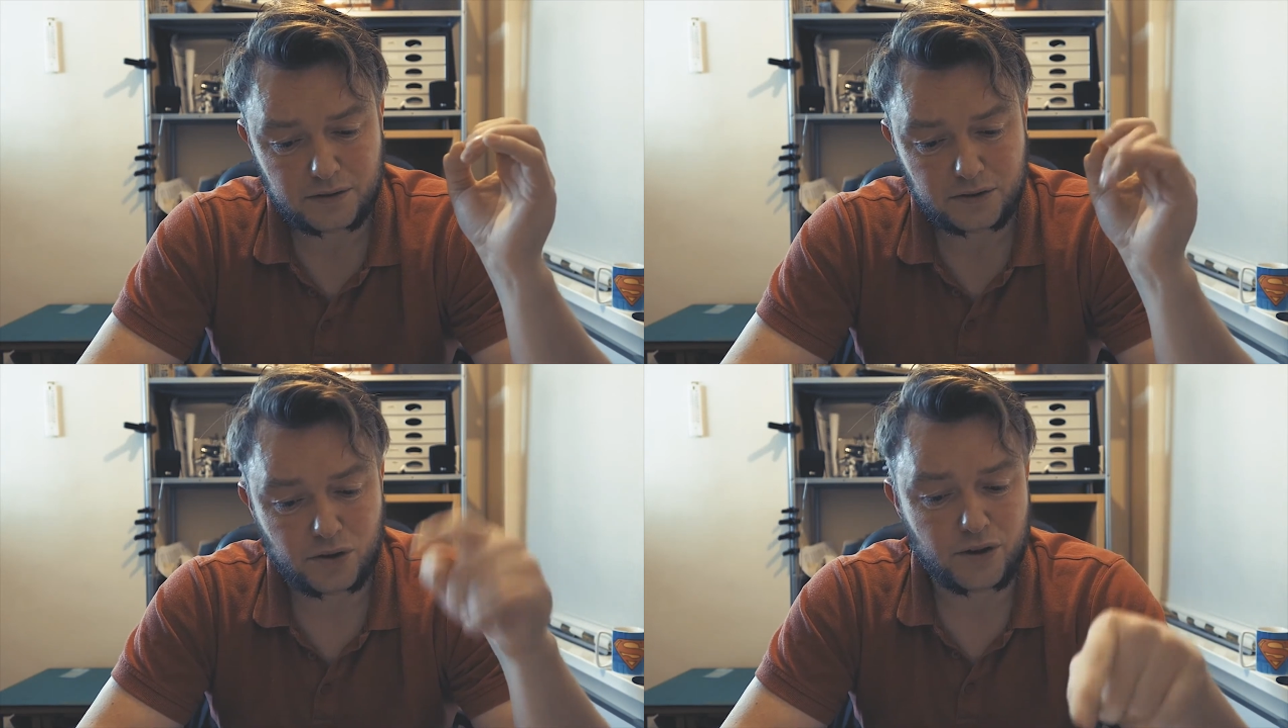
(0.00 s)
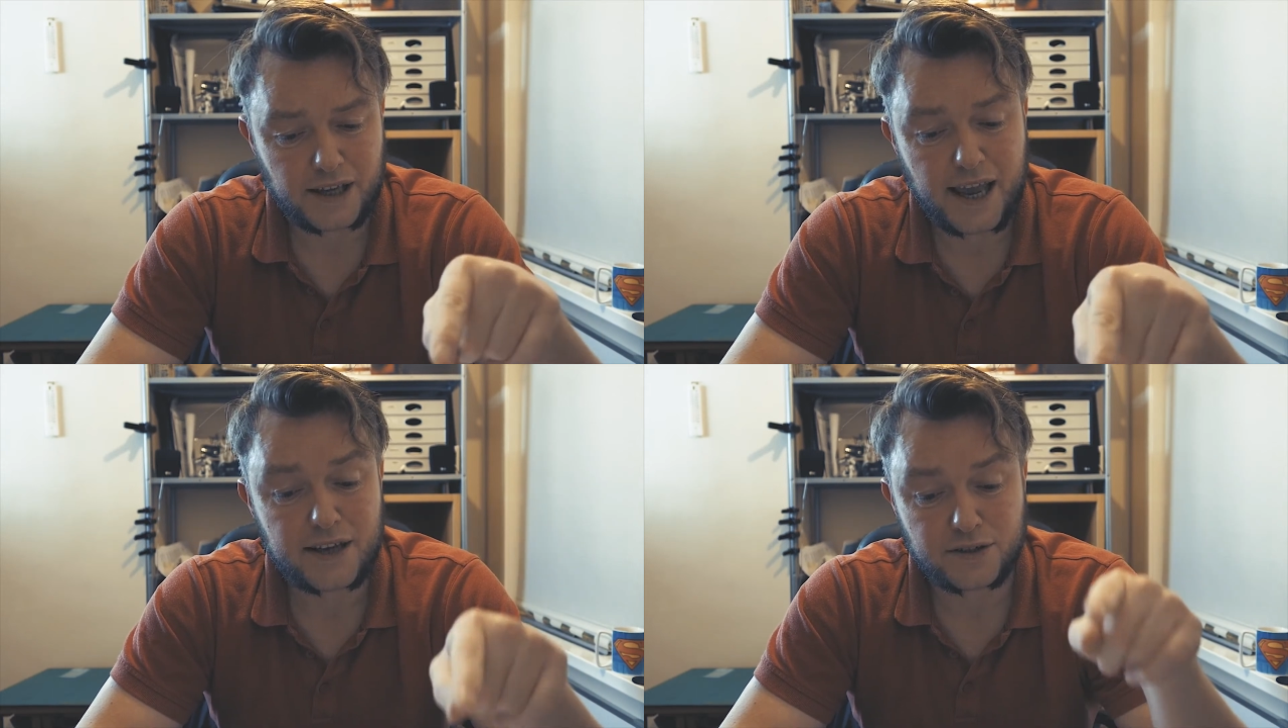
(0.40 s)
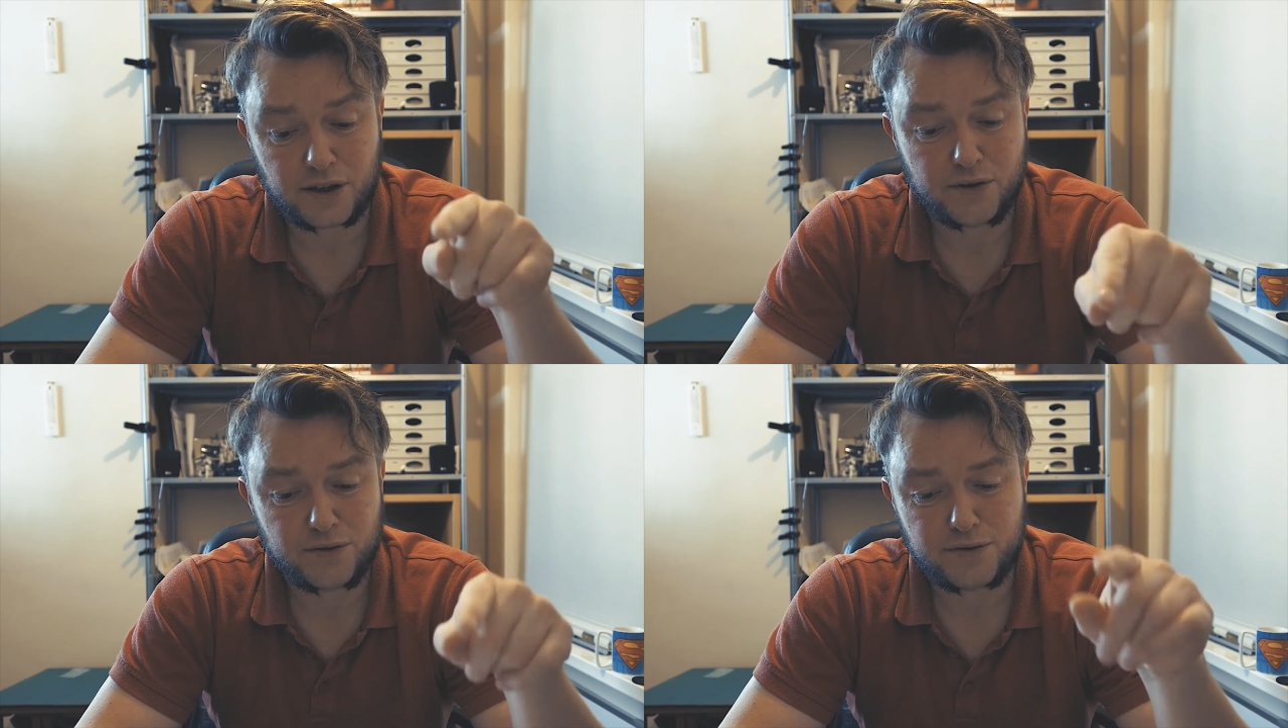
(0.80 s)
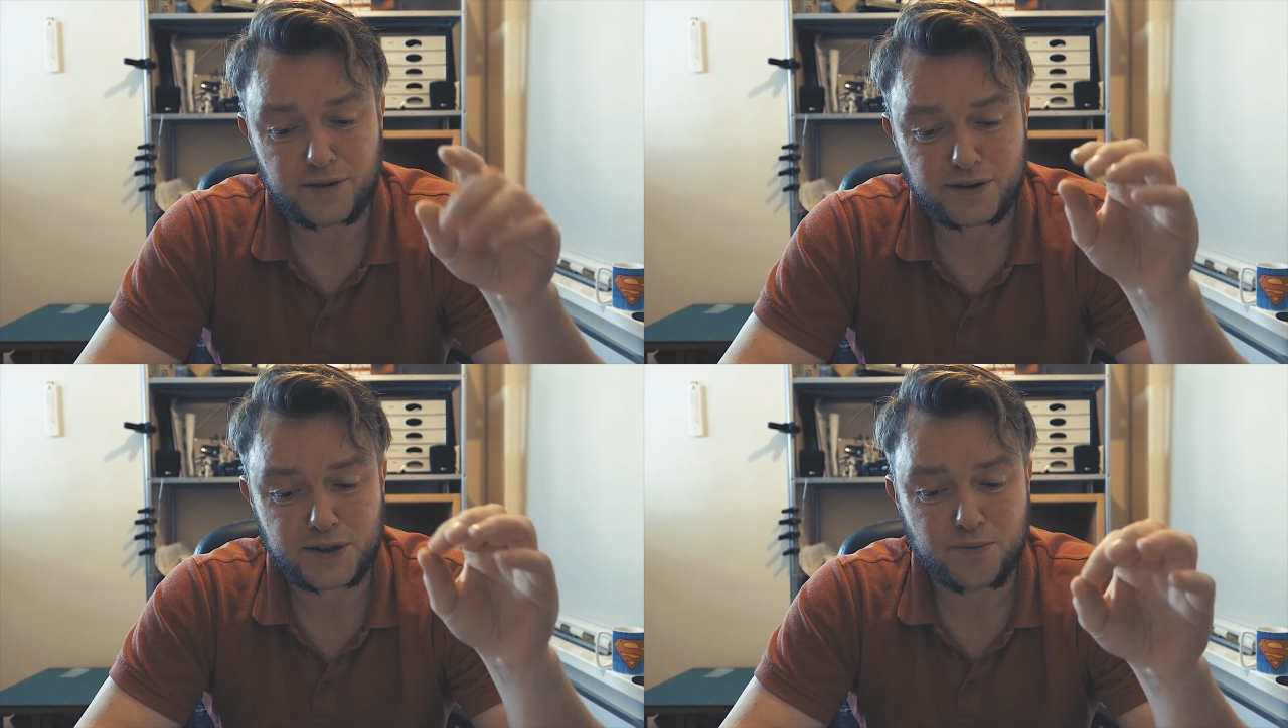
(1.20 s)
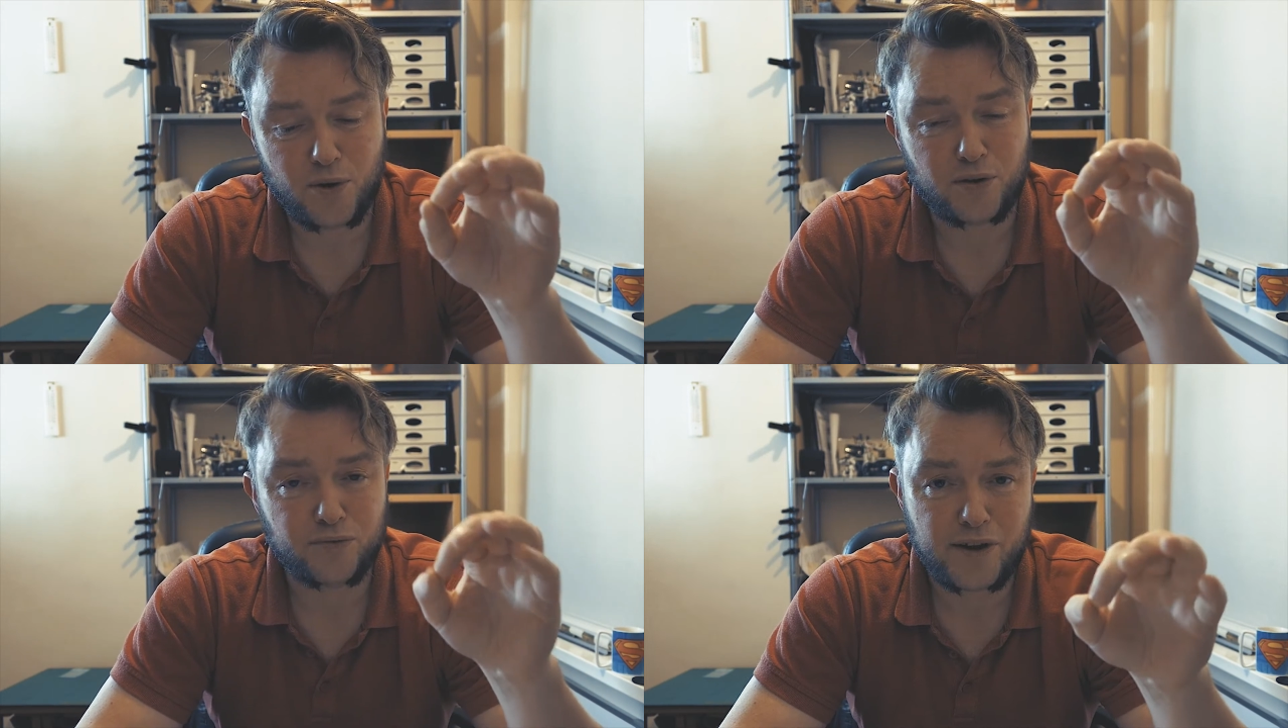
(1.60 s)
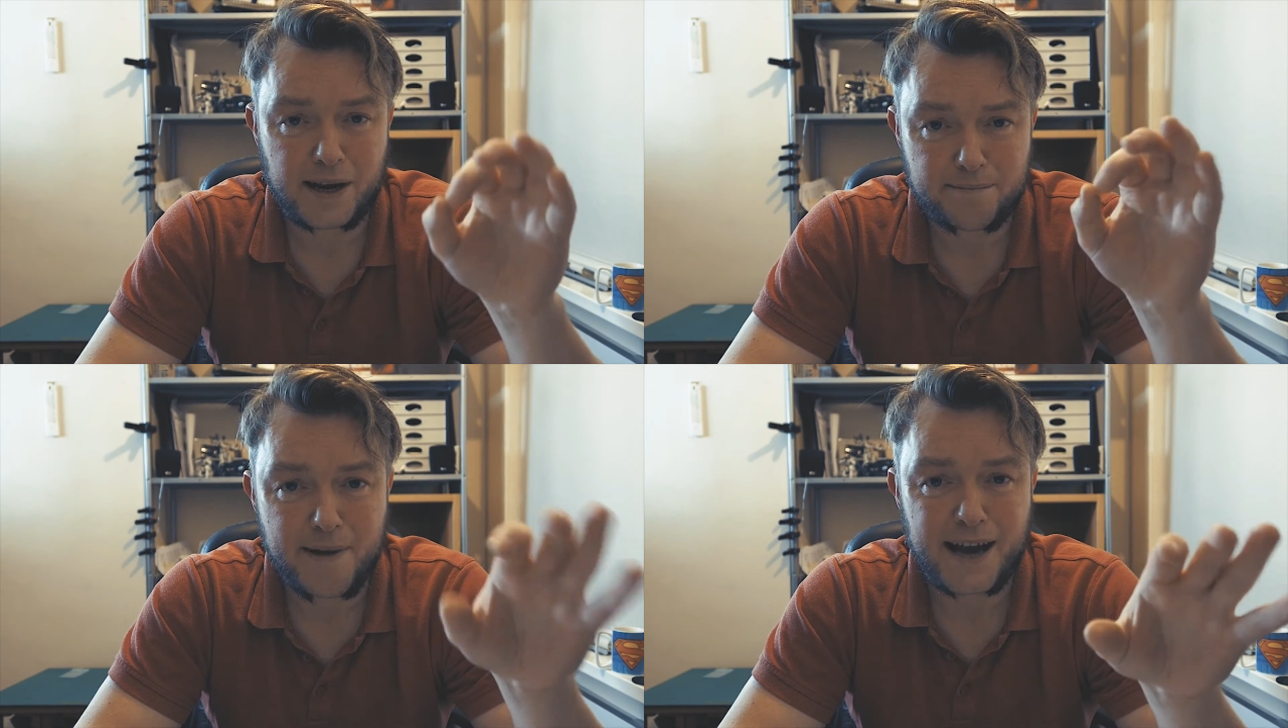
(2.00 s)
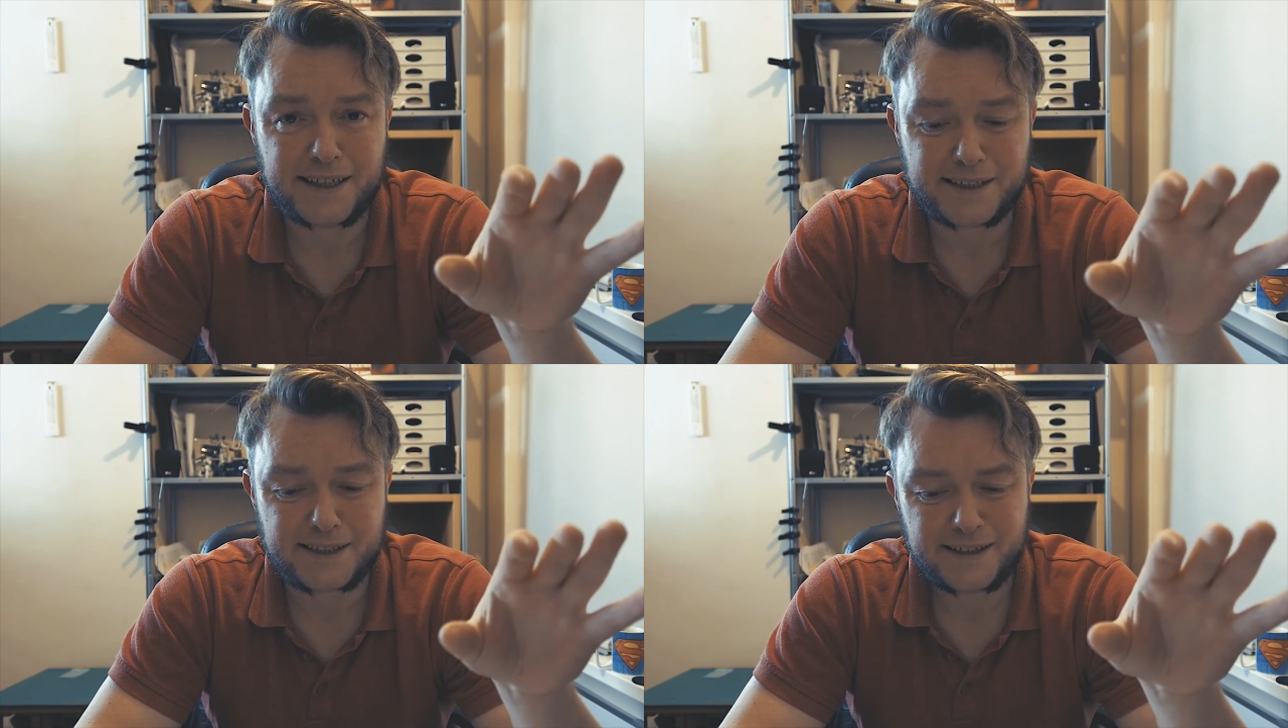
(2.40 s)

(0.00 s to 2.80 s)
using a small ring magnet.